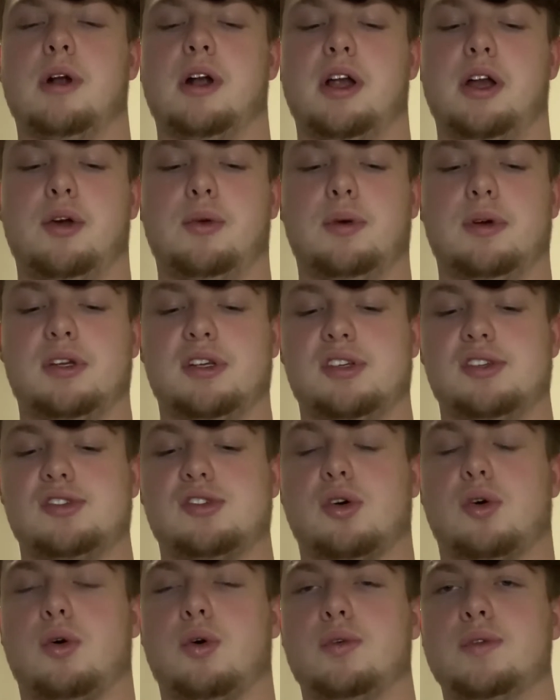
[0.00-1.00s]
it
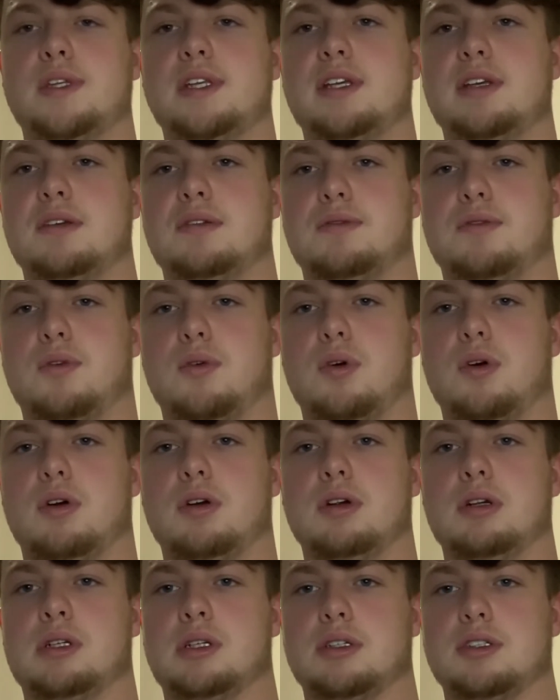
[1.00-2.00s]
was only
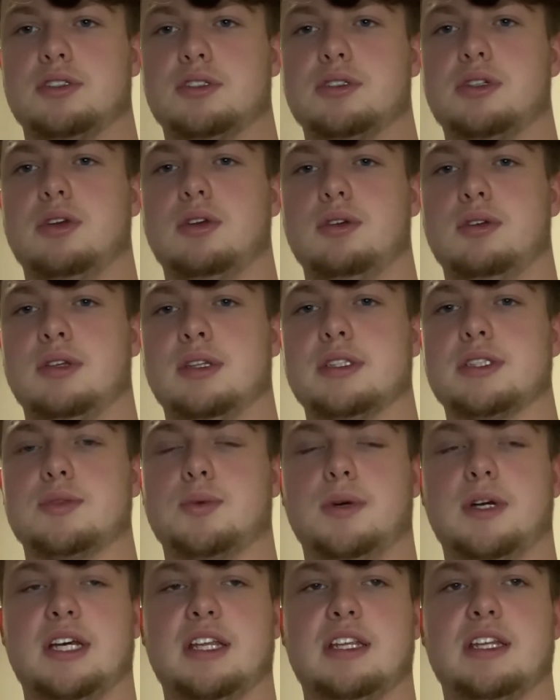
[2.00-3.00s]
for students
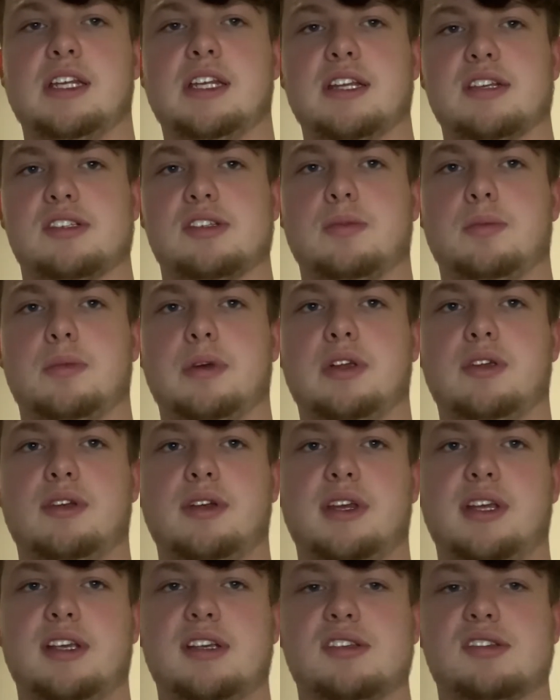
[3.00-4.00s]
with
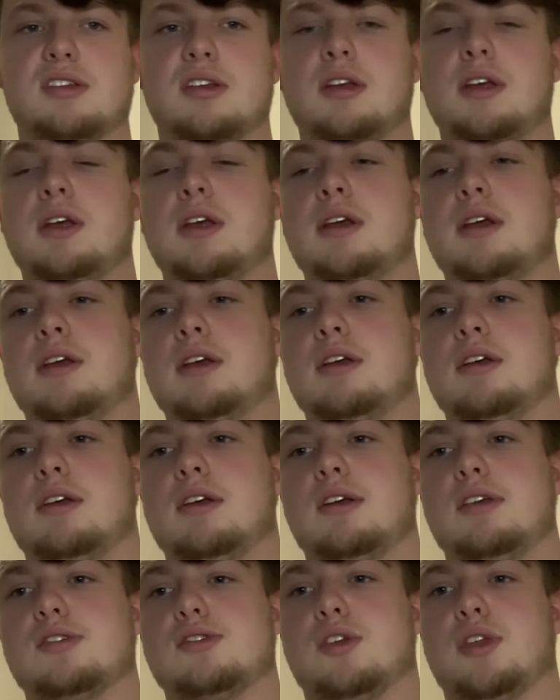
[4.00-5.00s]
disabilities,
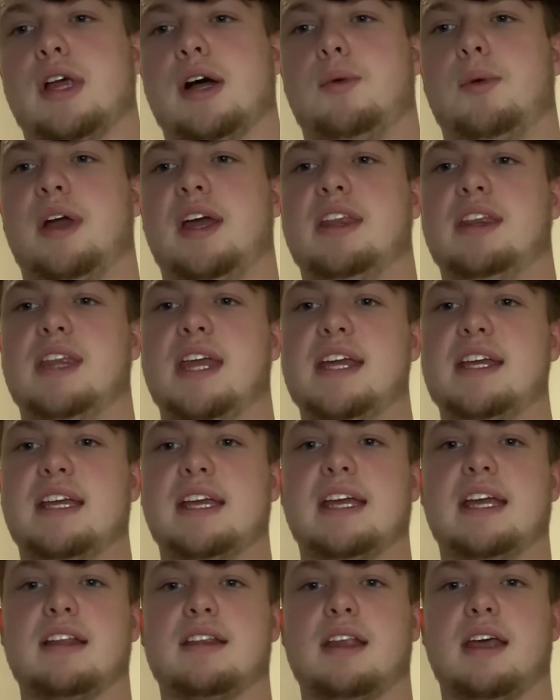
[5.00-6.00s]
so that way they can
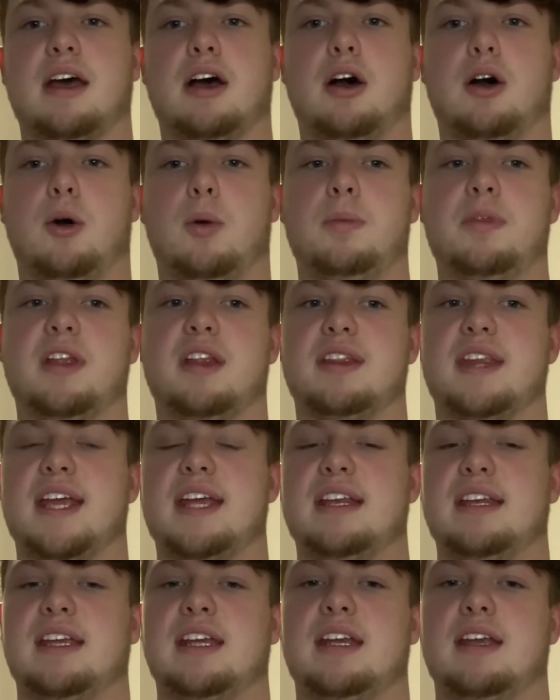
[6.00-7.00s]
get the help that they
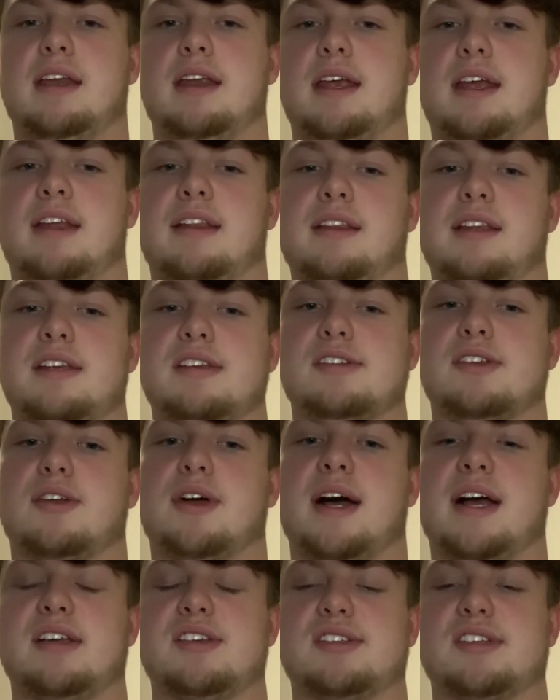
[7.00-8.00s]
need, and these
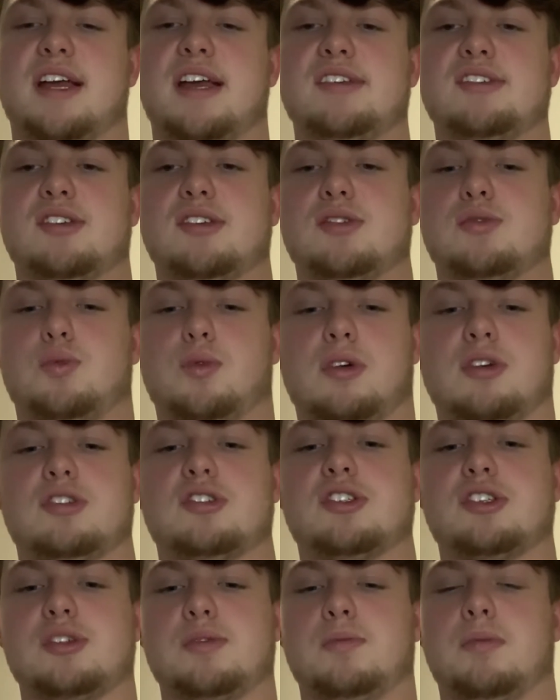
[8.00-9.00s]
class sizes were
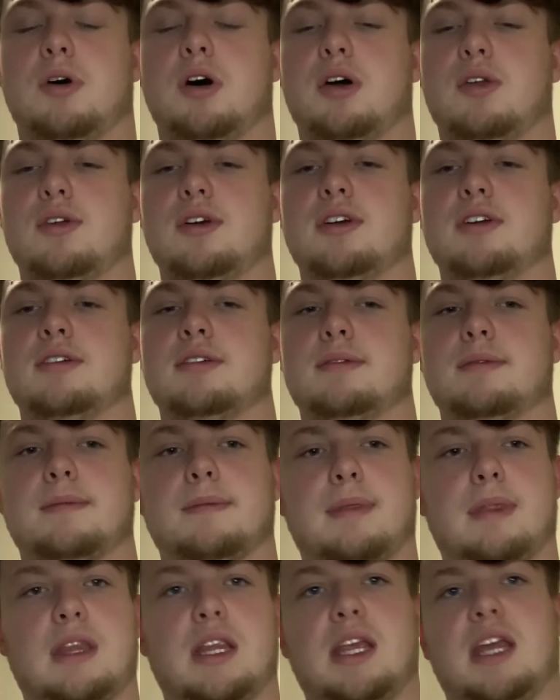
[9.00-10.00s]
smaller.
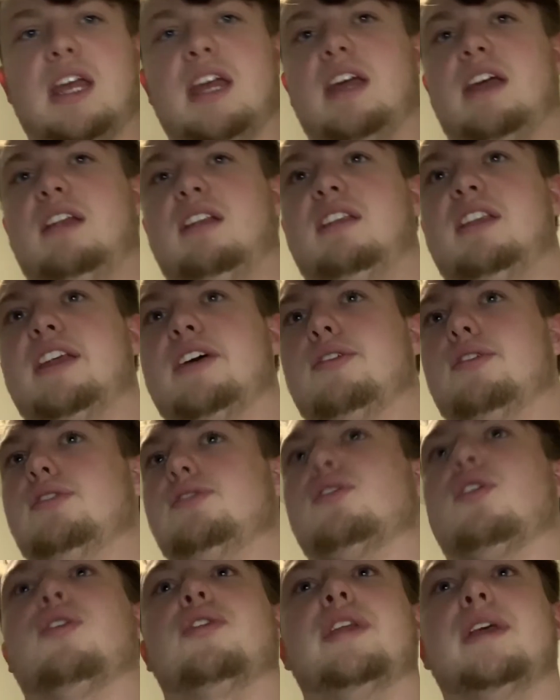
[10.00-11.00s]
There was
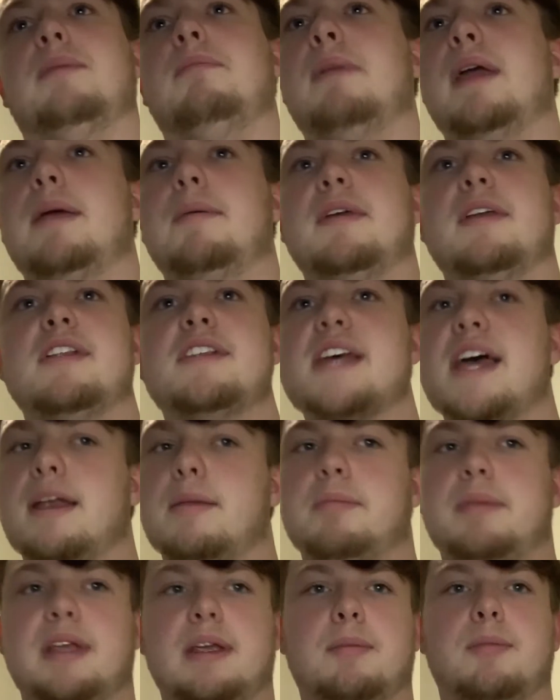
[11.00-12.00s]
only maybe
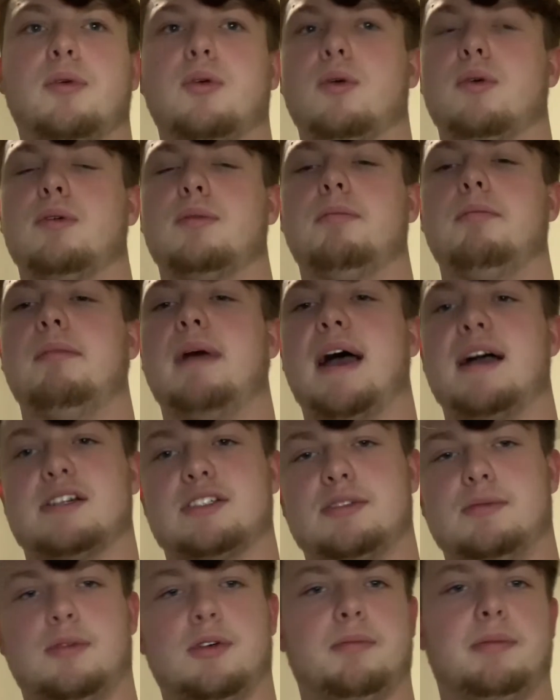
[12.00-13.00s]
10 people
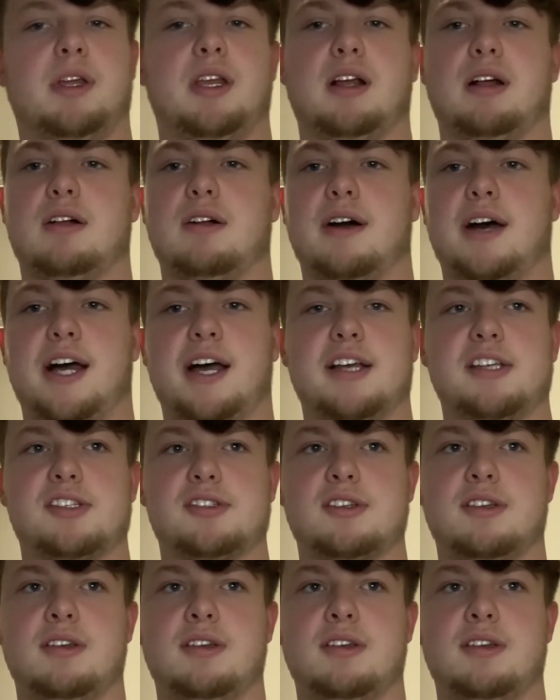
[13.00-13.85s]
maximum in a class.